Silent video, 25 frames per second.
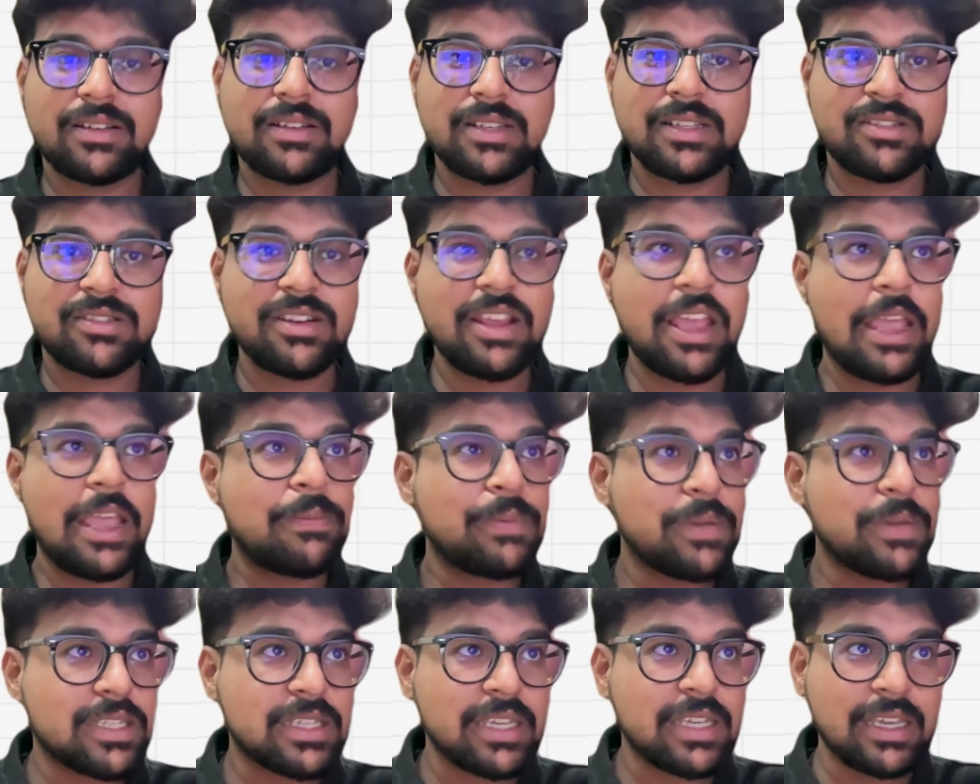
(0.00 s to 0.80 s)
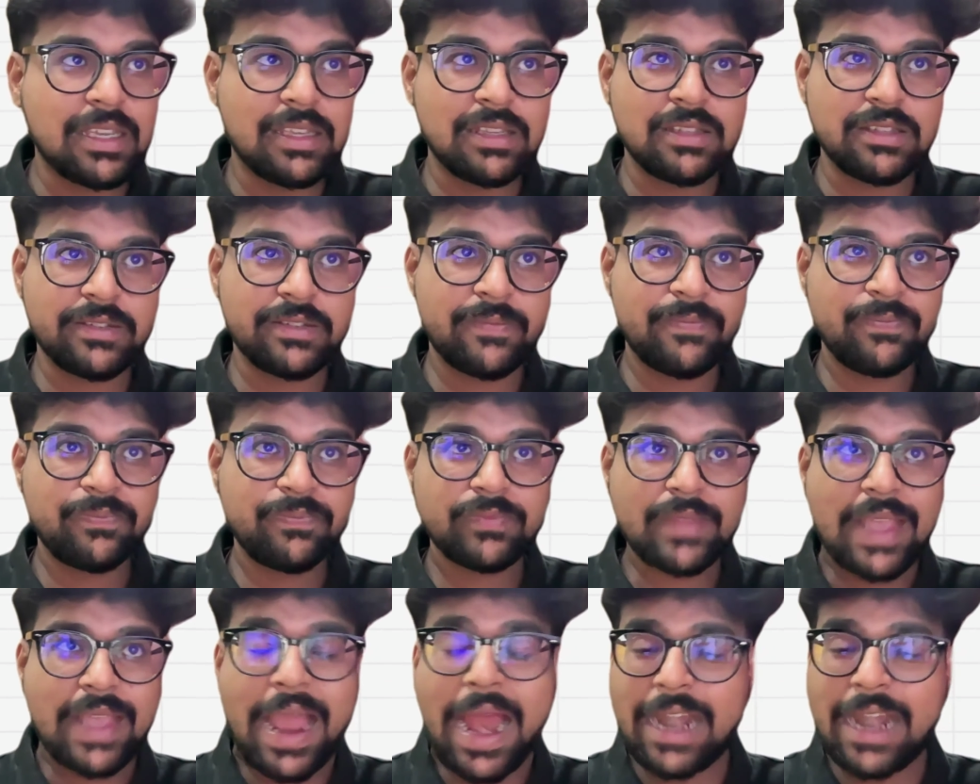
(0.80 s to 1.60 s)
that registry IP change
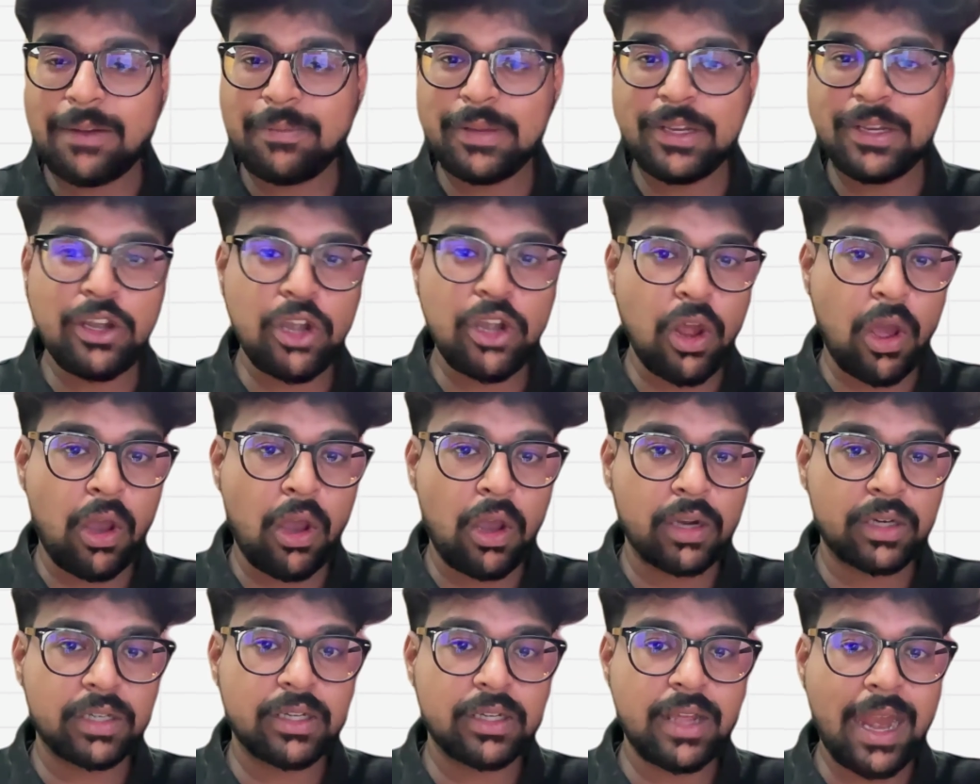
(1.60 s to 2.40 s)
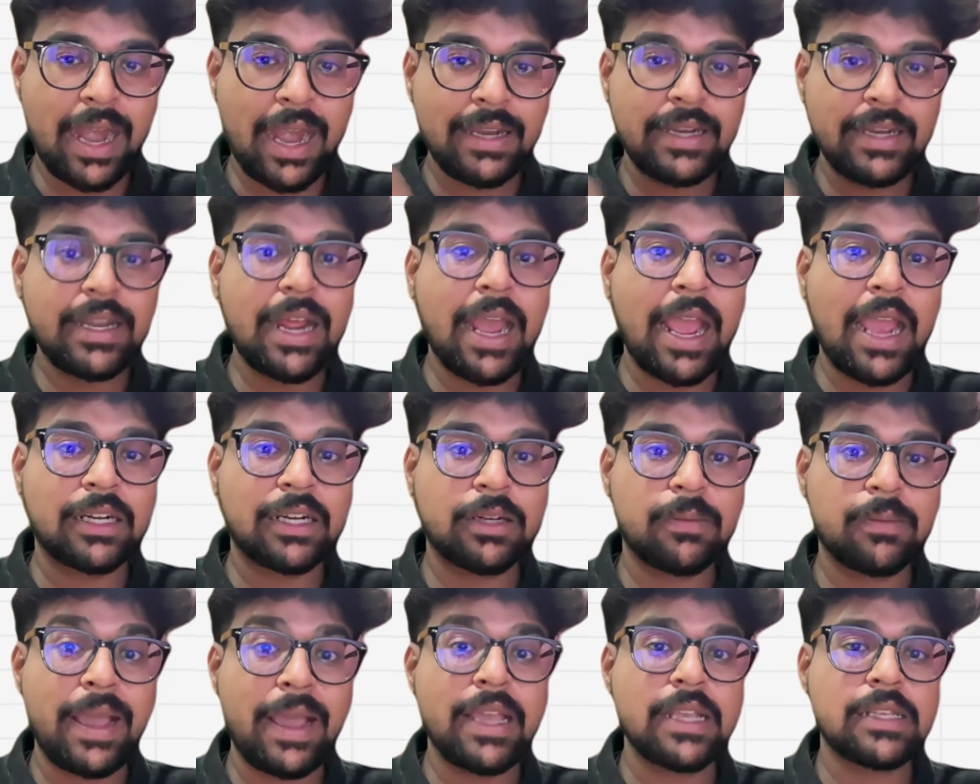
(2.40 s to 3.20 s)
had been logged and
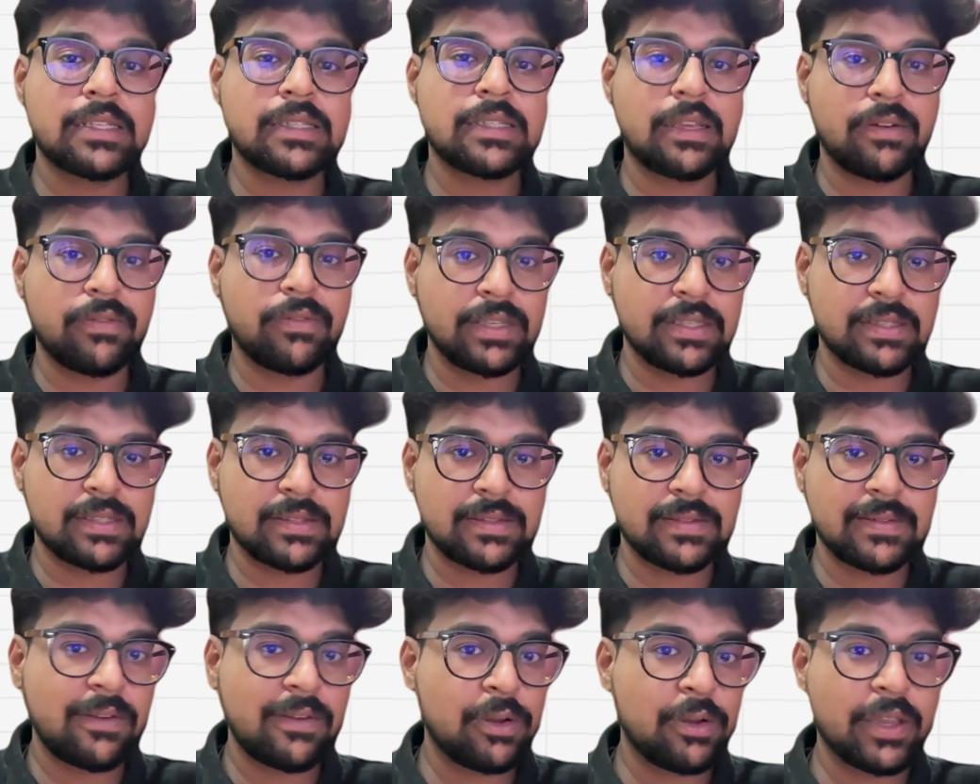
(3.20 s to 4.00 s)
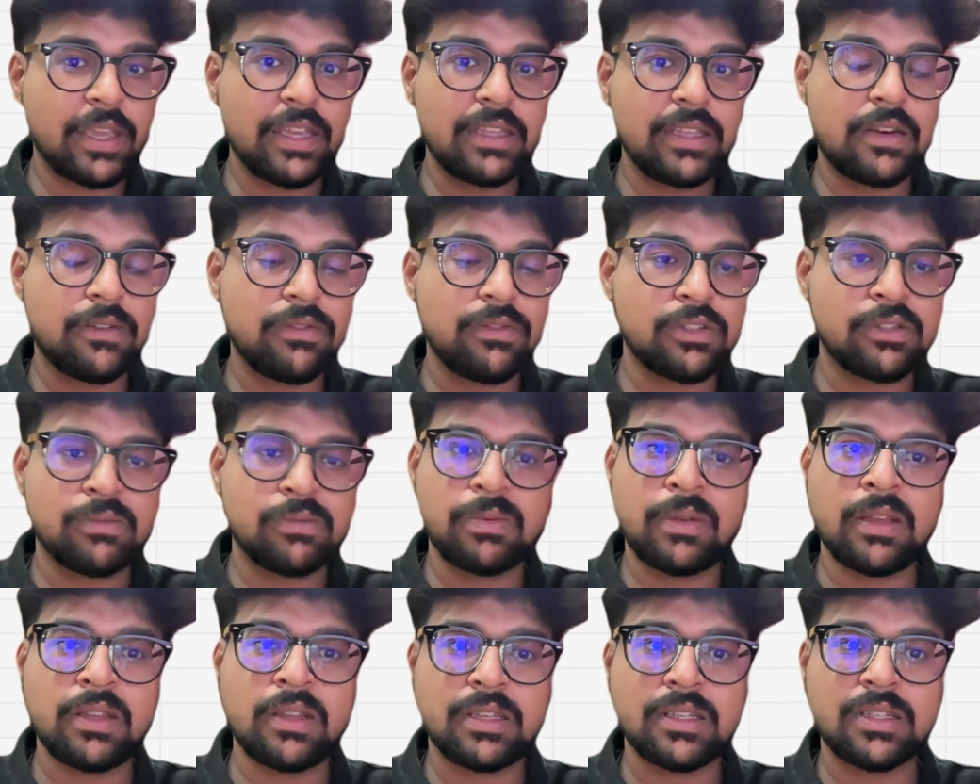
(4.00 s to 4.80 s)
tagged by a service, okay, there
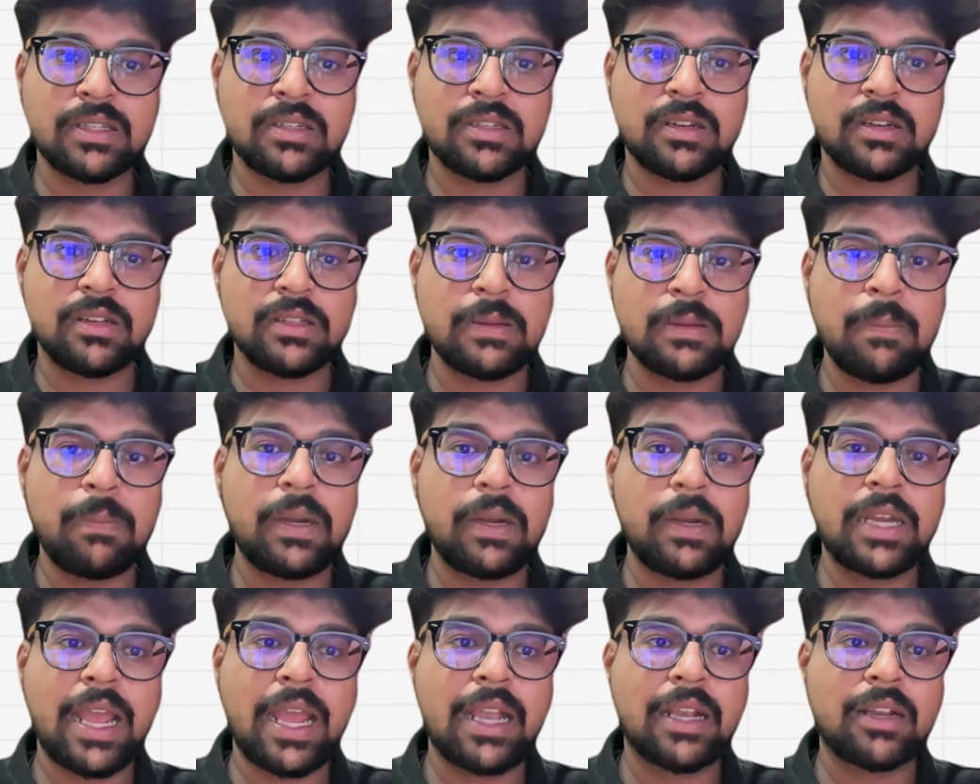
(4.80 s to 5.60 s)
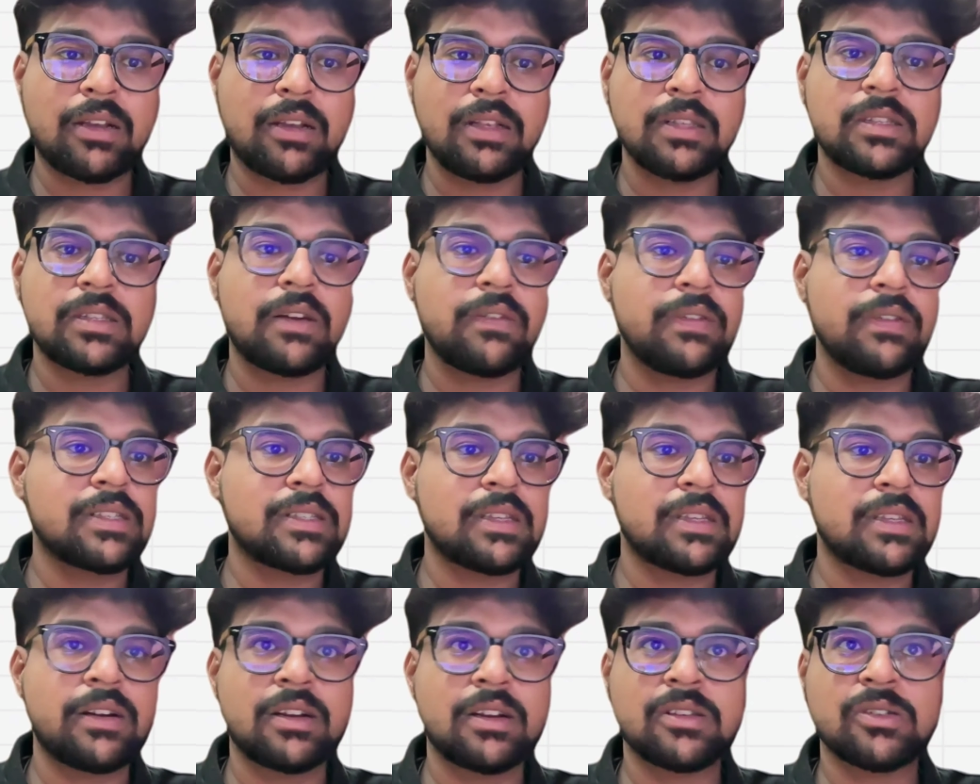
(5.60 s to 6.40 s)
was be a just a simple tag called
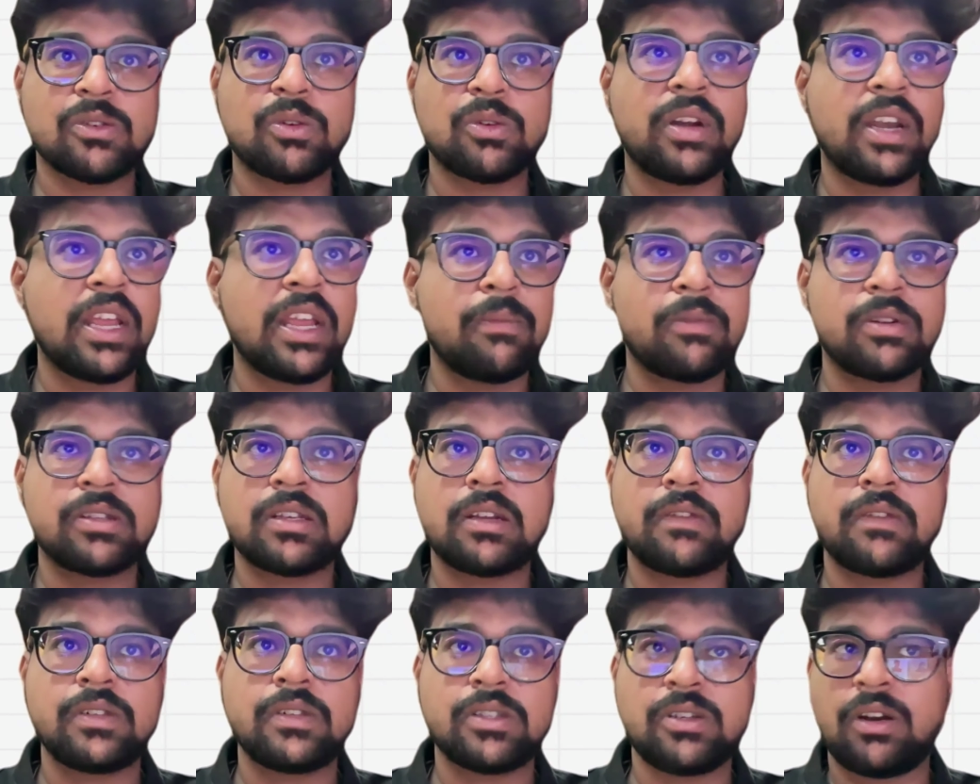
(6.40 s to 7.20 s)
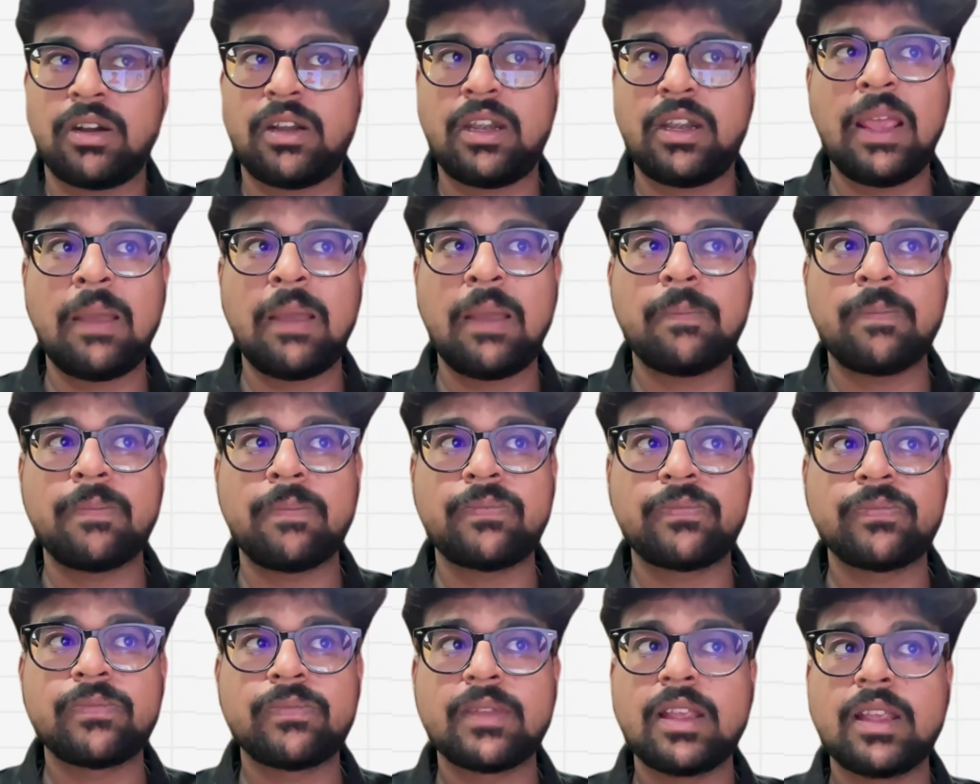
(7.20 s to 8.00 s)
service underscore name or service dot
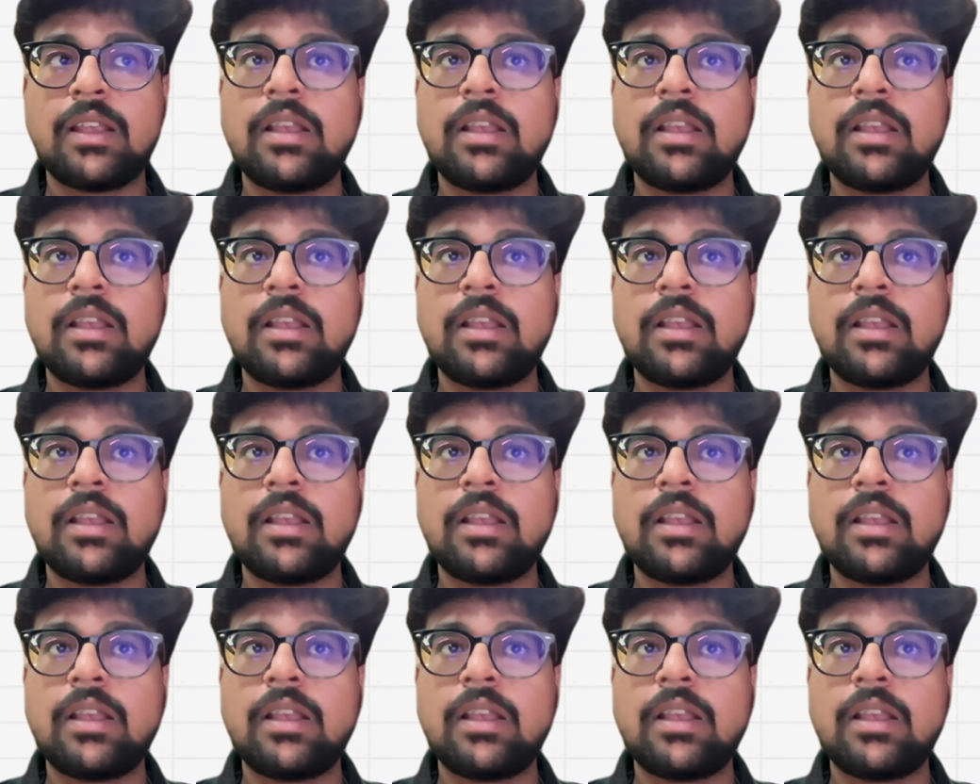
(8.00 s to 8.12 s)
name.